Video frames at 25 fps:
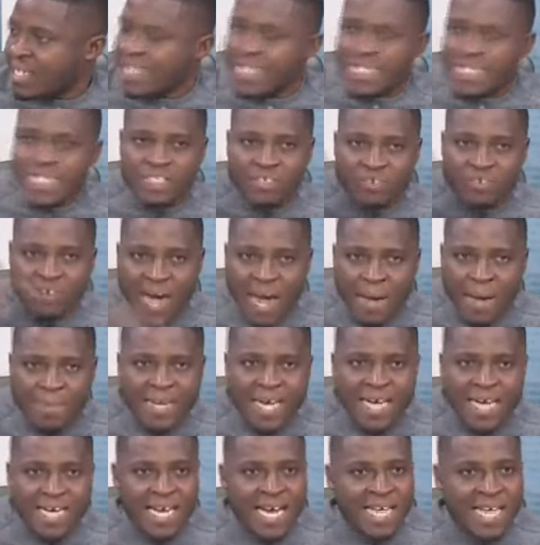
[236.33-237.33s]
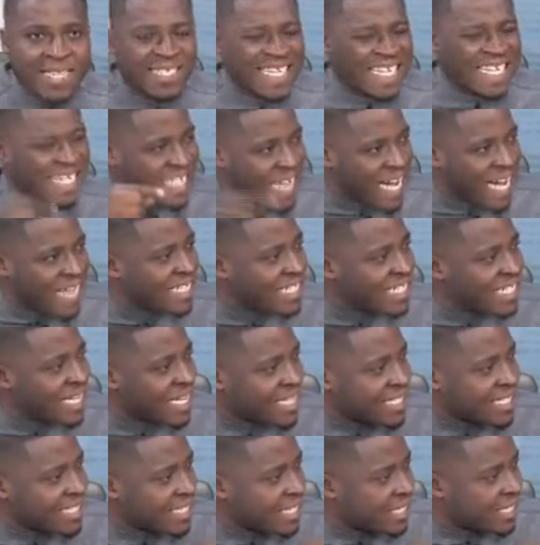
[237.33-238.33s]
described that as the
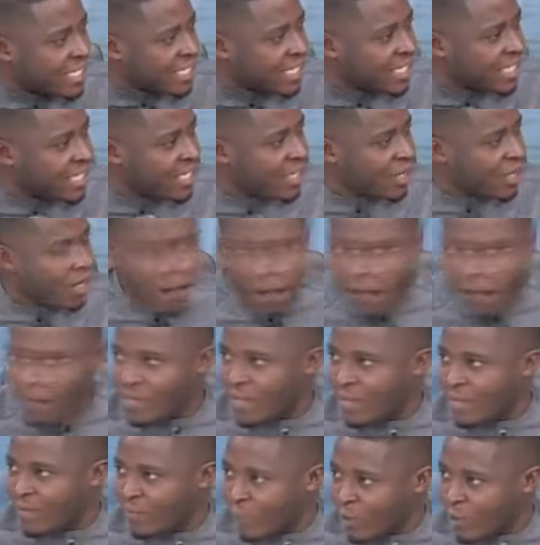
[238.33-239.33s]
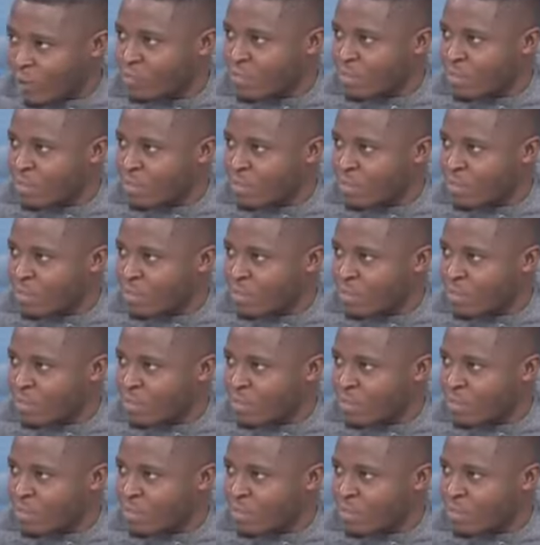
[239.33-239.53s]
cardinal sin of the Fourth